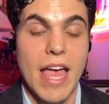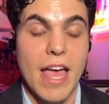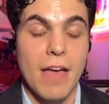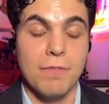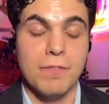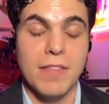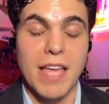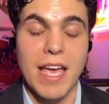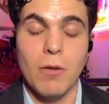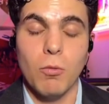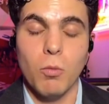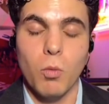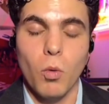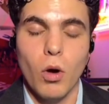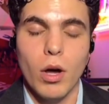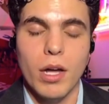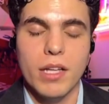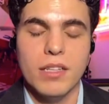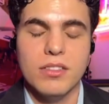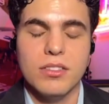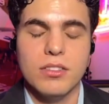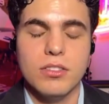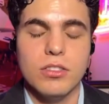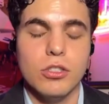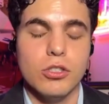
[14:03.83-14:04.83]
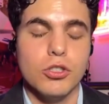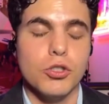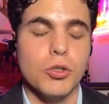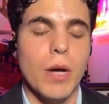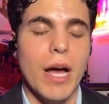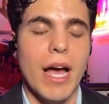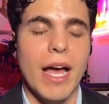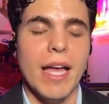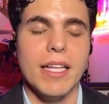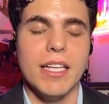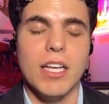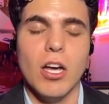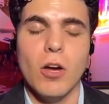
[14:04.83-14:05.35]
If they want to
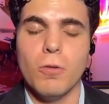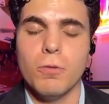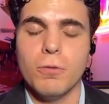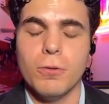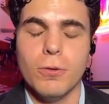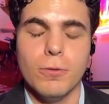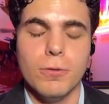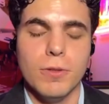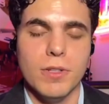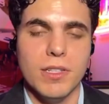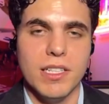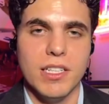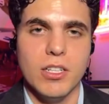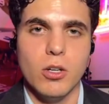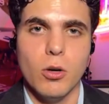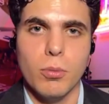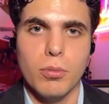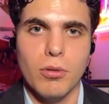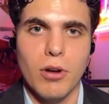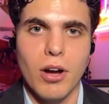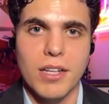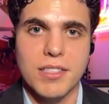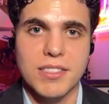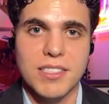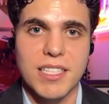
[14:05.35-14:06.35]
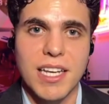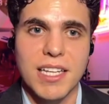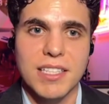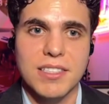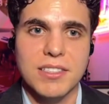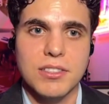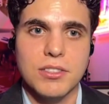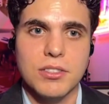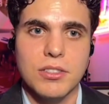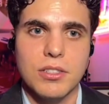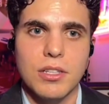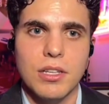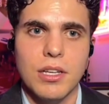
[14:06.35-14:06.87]
try and go through the legal
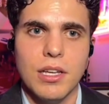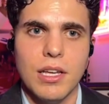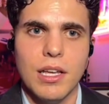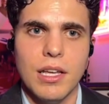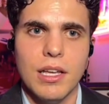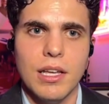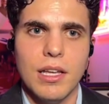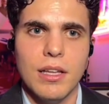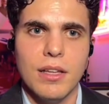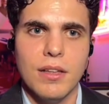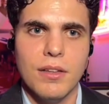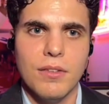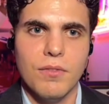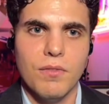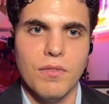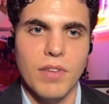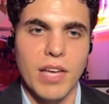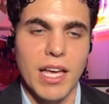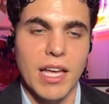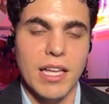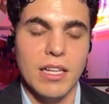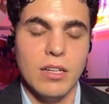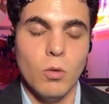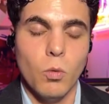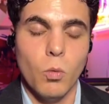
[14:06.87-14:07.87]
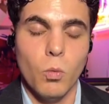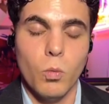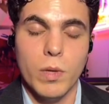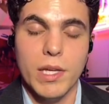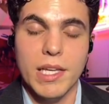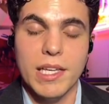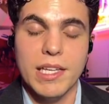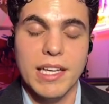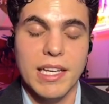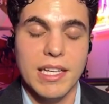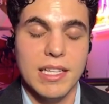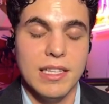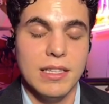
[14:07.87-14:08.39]
process, then
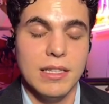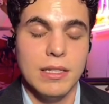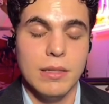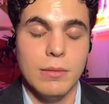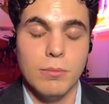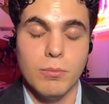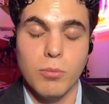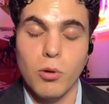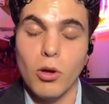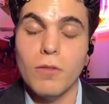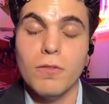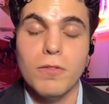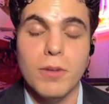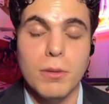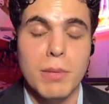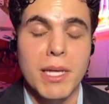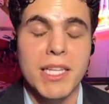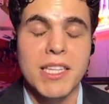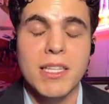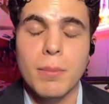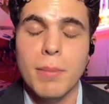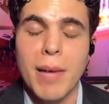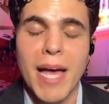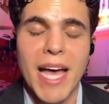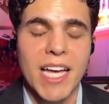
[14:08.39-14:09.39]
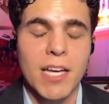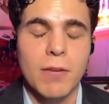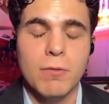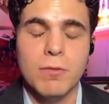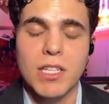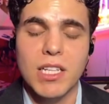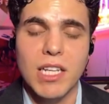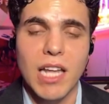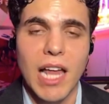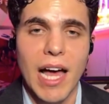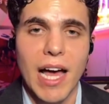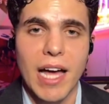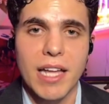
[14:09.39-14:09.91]
we can put them at the back
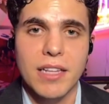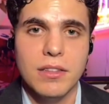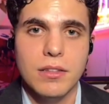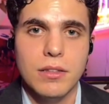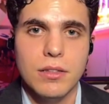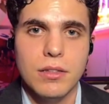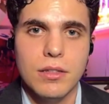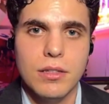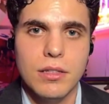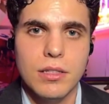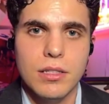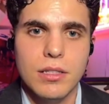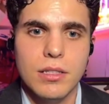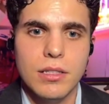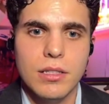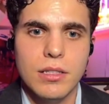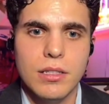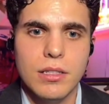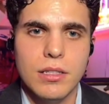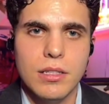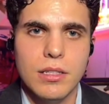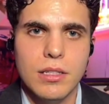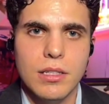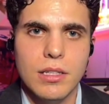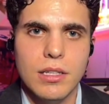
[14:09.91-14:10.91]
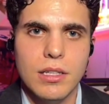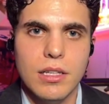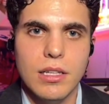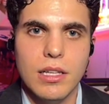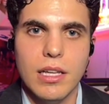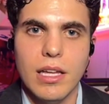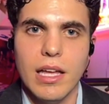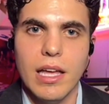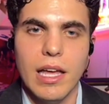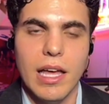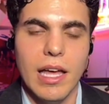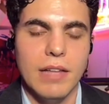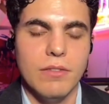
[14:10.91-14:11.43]
of the line
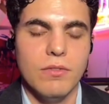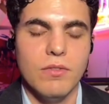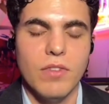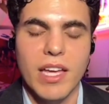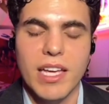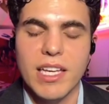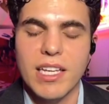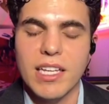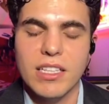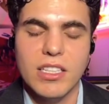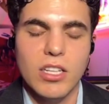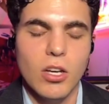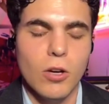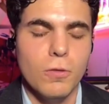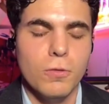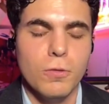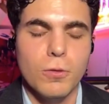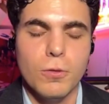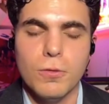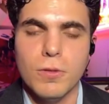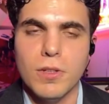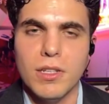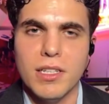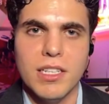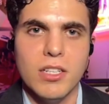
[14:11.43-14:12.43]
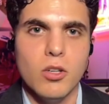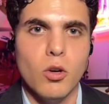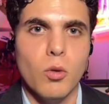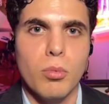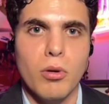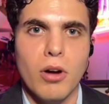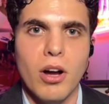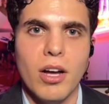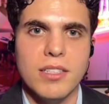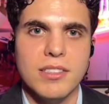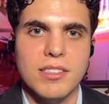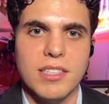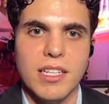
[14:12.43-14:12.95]
and they can go through the legal
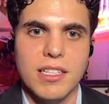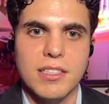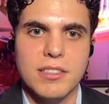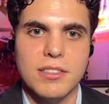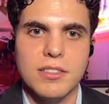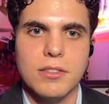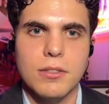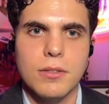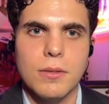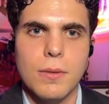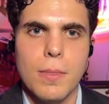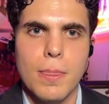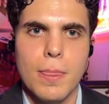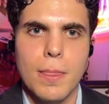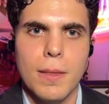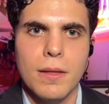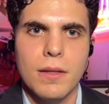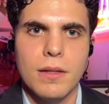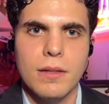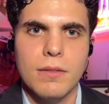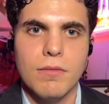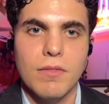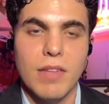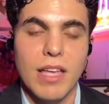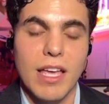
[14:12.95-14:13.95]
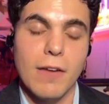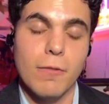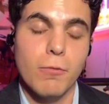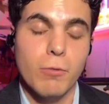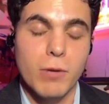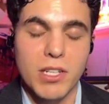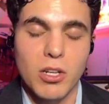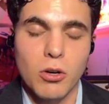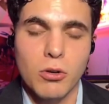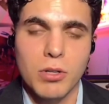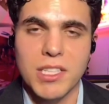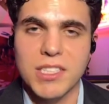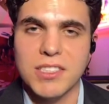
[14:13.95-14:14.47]
process
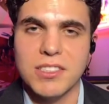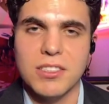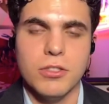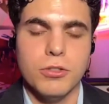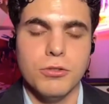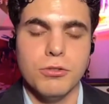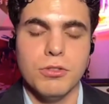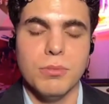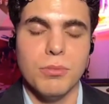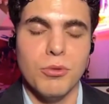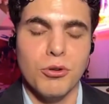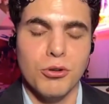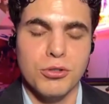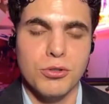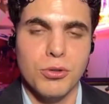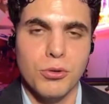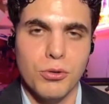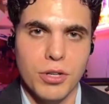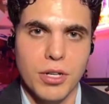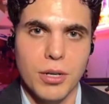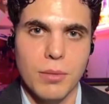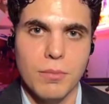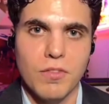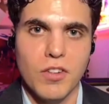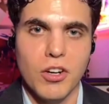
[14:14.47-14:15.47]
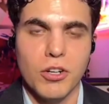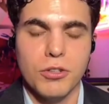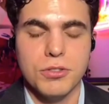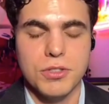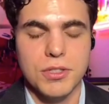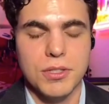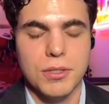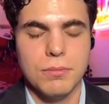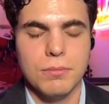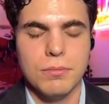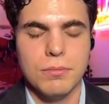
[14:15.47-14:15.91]
if we don't institute the moratorium first.